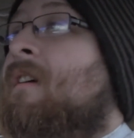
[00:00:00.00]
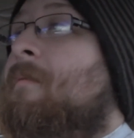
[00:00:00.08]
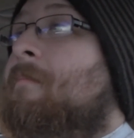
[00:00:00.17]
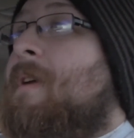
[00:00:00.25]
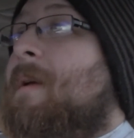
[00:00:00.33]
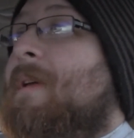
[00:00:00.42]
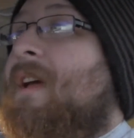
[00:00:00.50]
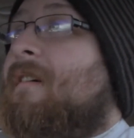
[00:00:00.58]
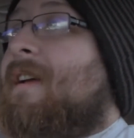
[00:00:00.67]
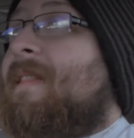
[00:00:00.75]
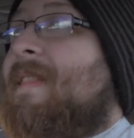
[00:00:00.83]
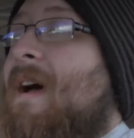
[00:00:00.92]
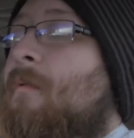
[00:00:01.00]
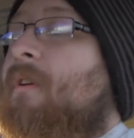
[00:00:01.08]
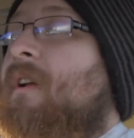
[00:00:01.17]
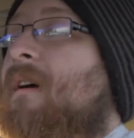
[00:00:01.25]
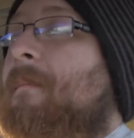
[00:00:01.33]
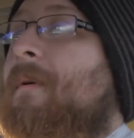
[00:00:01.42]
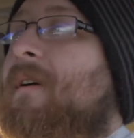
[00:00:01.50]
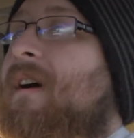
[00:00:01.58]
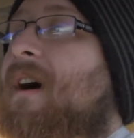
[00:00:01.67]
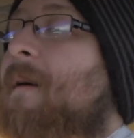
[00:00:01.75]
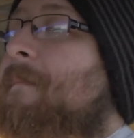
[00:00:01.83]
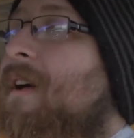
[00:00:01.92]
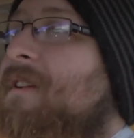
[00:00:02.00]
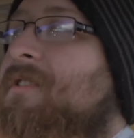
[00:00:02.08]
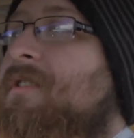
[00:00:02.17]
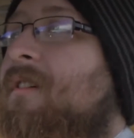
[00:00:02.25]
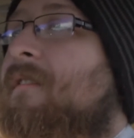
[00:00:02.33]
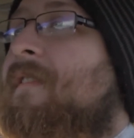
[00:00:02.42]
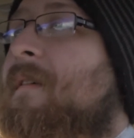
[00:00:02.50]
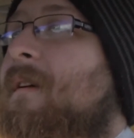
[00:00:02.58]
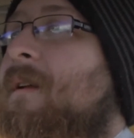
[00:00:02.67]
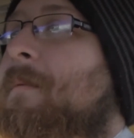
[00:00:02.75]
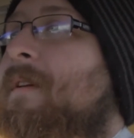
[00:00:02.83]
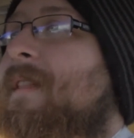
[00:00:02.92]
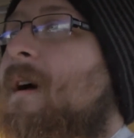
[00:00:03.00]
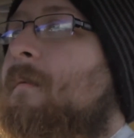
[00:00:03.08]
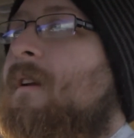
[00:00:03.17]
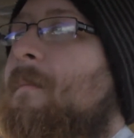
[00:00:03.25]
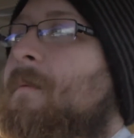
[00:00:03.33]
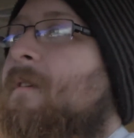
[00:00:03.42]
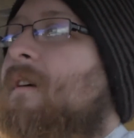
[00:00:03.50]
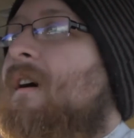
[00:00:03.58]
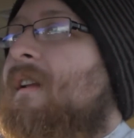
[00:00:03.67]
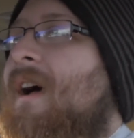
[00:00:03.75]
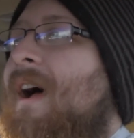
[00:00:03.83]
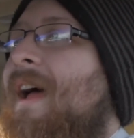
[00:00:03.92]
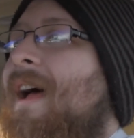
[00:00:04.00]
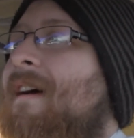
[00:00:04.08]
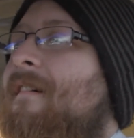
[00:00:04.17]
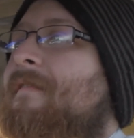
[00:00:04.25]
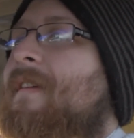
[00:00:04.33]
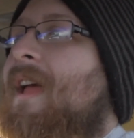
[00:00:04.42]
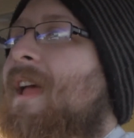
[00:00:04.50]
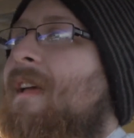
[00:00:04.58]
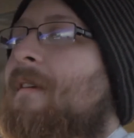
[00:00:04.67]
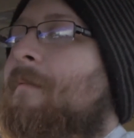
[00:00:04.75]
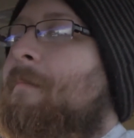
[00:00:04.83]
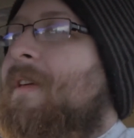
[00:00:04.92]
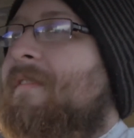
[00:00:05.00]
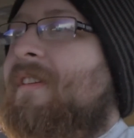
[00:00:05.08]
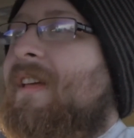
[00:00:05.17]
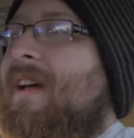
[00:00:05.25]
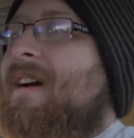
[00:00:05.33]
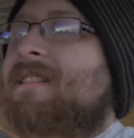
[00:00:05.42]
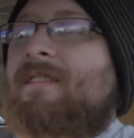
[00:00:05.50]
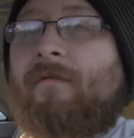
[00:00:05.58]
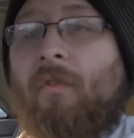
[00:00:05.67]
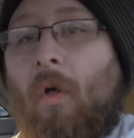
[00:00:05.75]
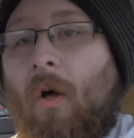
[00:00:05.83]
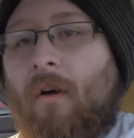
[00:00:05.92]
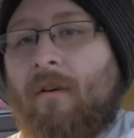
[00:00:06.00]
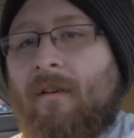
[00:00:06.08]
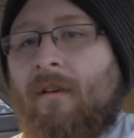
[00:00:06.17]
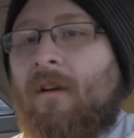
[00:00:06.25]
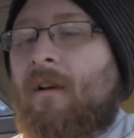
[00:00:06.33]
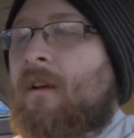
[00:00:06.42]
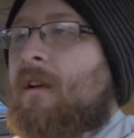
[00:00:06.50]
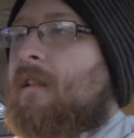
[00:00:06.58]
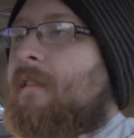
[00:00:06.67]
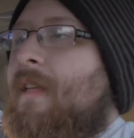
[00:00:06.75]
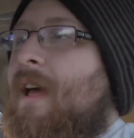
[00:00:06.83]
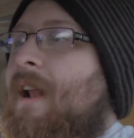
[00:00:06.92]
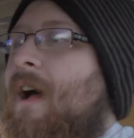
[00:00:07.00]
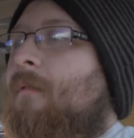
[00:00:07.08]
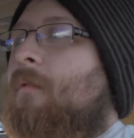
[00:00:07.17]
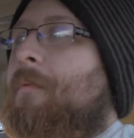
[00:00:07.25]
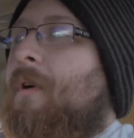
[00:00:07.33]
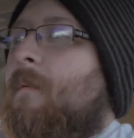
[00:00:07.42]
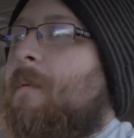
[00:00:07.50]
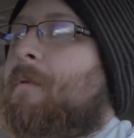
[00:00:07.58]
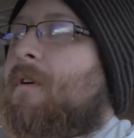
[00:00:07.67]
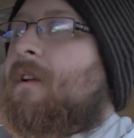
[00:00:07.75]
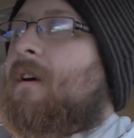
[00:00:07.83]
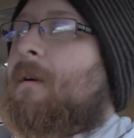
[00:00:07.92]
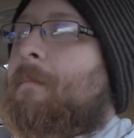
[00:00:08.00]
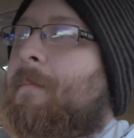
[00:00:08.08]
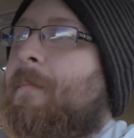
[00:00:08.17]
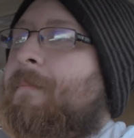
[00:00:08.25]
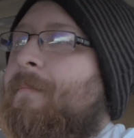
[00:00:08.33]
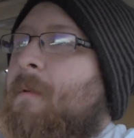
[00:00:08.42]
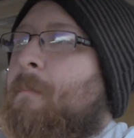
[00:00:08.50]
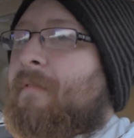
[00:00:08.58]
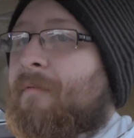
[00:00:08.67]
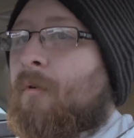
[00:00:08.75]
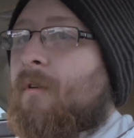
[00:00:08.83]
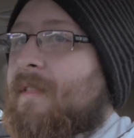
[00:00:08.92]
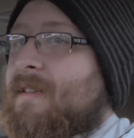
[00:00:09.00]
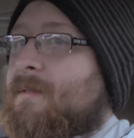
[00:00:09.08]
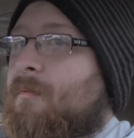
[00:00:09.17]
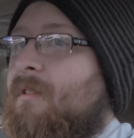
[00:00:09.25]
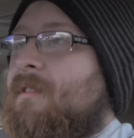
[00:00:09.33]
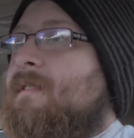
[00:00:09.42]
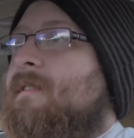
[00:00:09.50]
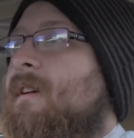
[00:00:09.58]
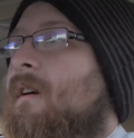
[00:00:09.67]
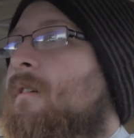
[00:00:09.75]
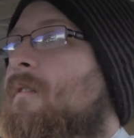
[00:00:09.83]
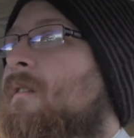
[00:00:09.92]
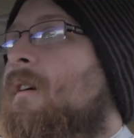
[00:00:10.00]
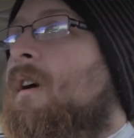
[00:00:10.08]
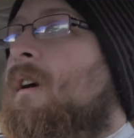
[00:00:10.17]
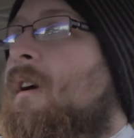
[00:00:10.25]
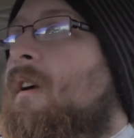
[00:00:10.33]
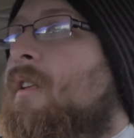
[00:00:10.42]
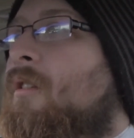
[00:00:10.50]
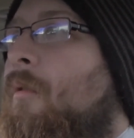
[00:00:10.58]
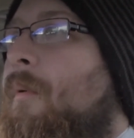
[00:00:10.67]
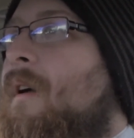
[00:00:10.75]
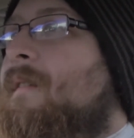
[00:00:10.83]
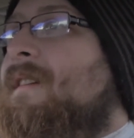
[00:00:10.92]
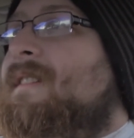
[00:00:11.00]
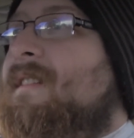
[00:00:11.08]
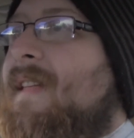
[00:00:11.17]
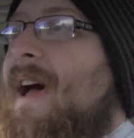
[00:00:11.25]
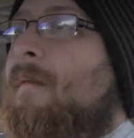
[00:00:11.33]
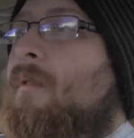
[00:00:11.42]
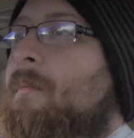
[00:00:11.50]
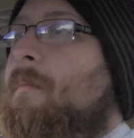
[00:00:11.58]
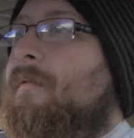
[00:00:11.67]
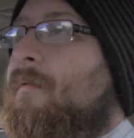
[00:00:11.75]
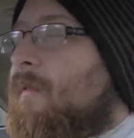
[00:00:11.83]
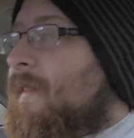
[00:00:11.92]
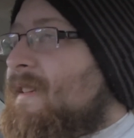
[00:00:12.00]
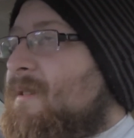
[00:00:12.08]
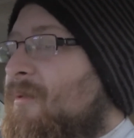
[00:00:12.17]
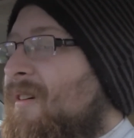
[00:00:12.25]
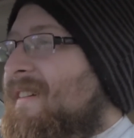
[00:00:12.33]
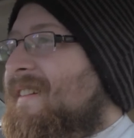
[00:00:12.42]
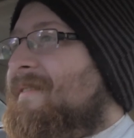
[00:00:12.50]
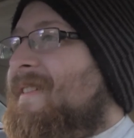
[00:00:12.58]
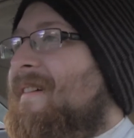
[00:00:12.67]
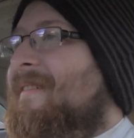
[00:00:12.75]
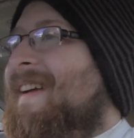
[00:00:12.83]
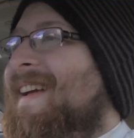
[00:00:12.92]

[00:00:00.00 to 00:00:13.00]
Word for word: maybe I'll get that one up. I'm not sure if I'm going to put that one up or not. I have a BVS vlog that I will probably put up before this one, so you'll probably see that one before this one, if that...